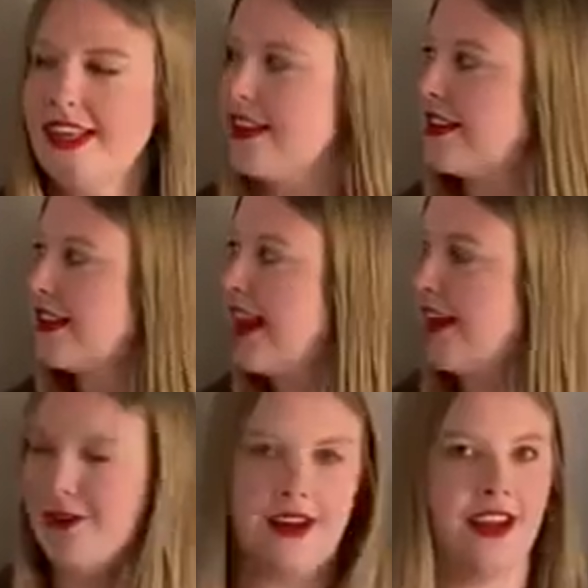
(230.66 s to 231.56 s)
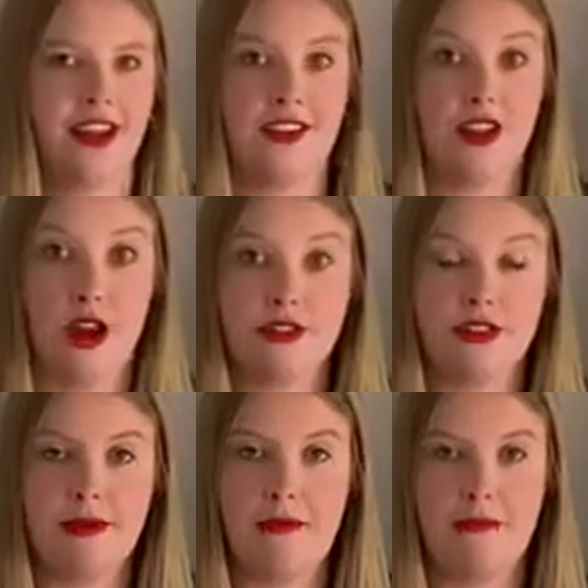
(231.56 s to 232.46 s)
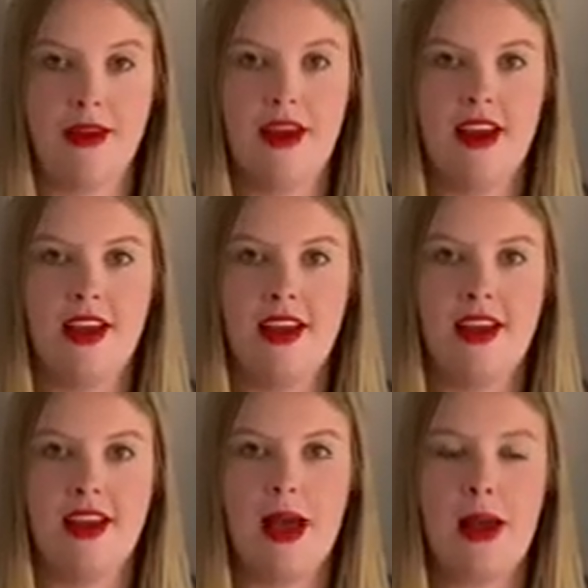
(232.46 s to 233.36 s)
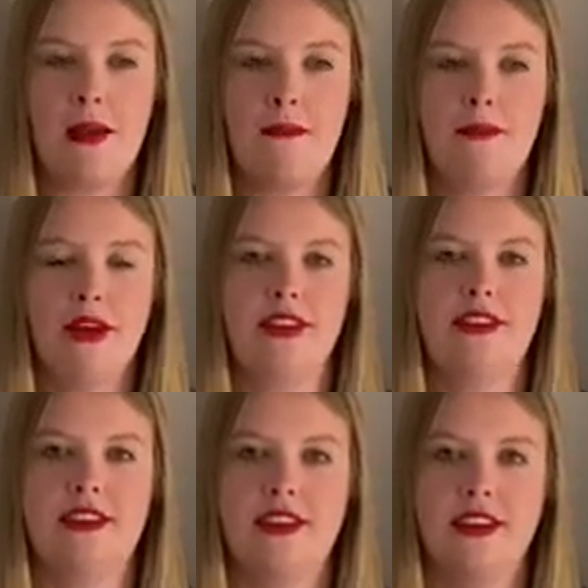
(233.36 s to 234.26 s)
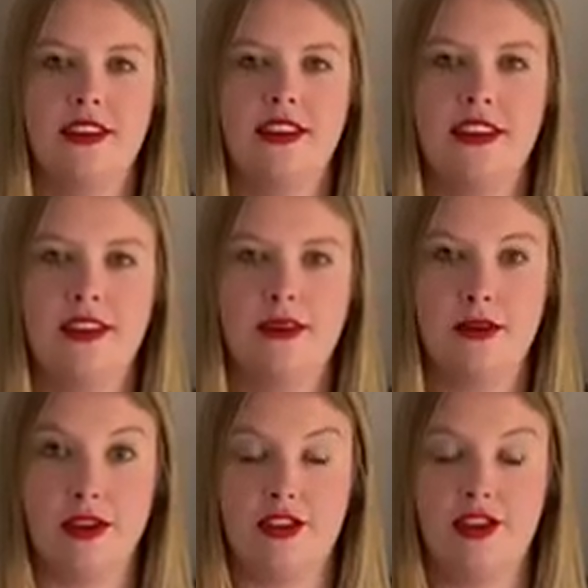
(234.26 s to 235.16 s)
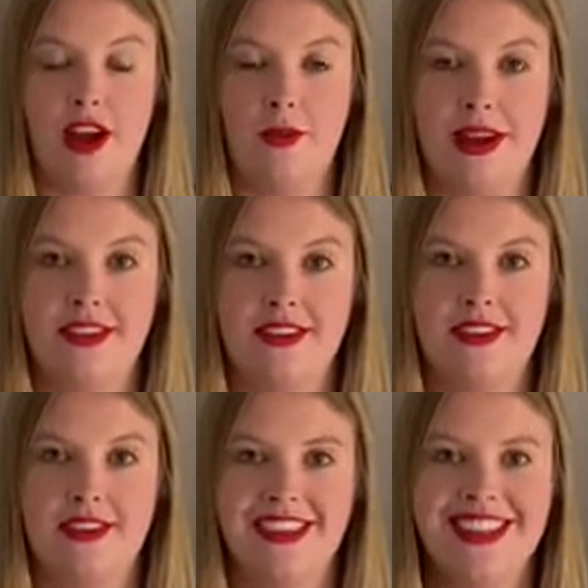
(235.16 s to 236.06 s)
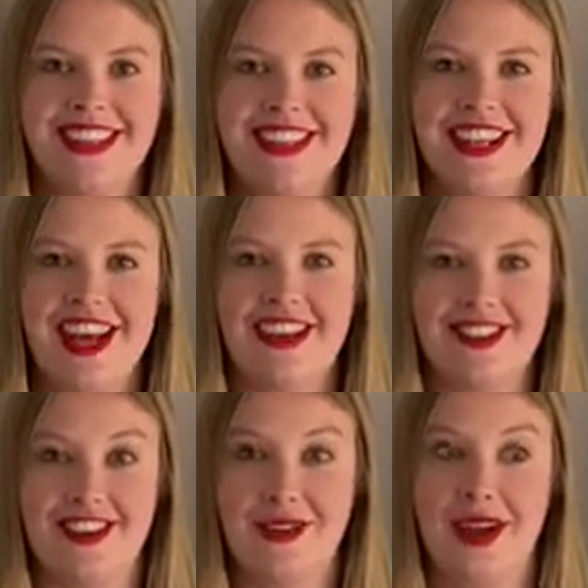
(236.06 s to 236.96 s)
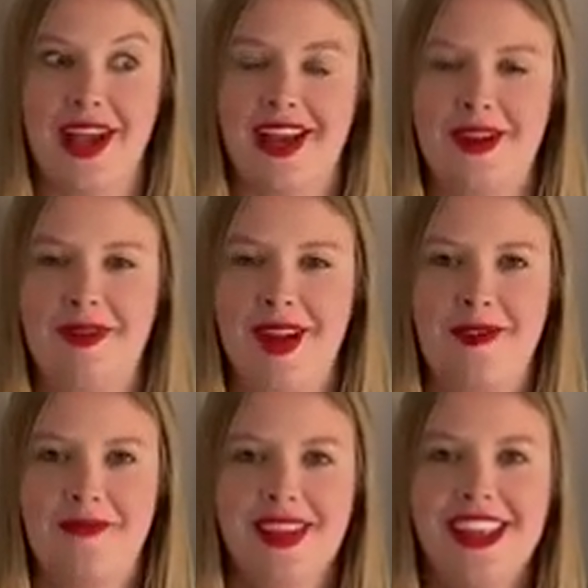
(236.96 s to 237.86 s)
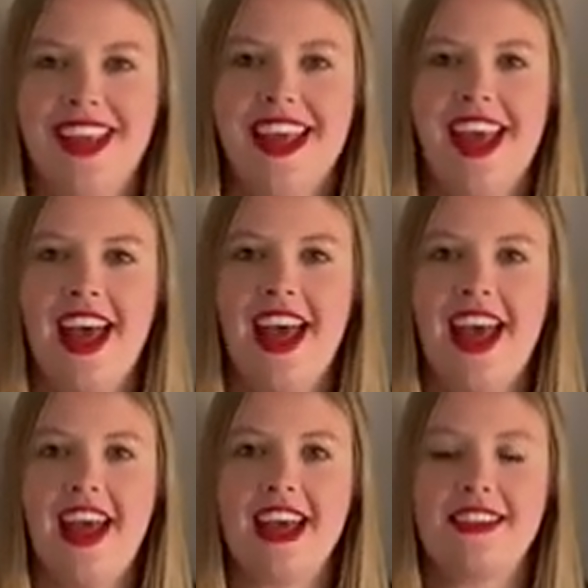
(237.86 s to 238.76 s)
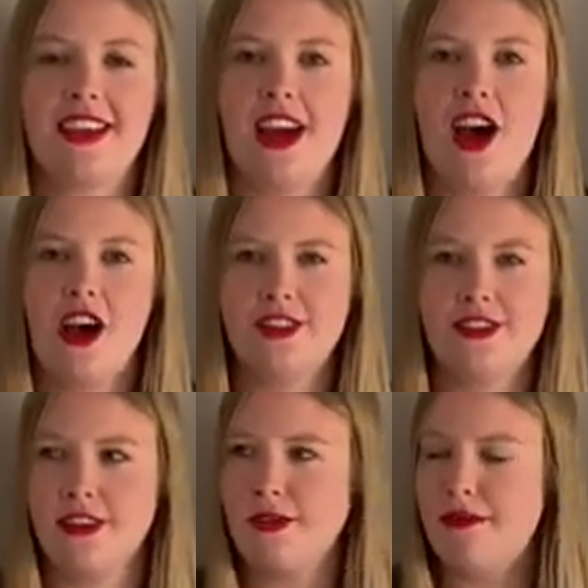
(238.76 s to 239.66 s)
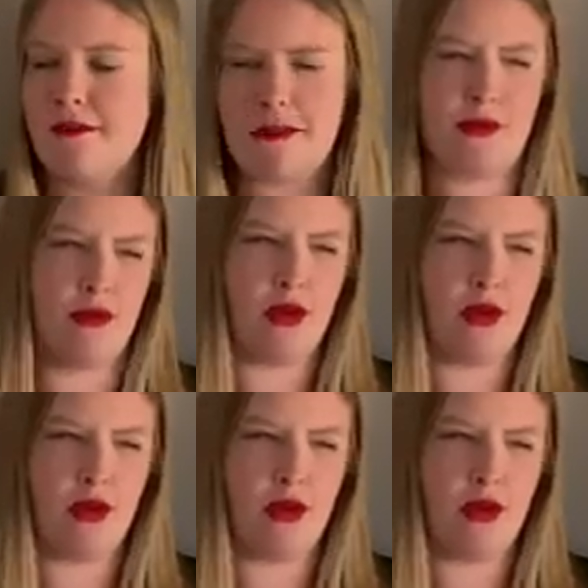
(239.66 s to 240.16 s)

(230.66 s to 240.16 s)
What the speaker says: So there's a lot to remember, but we'll try our best to do it again in a minute. It's hard to remember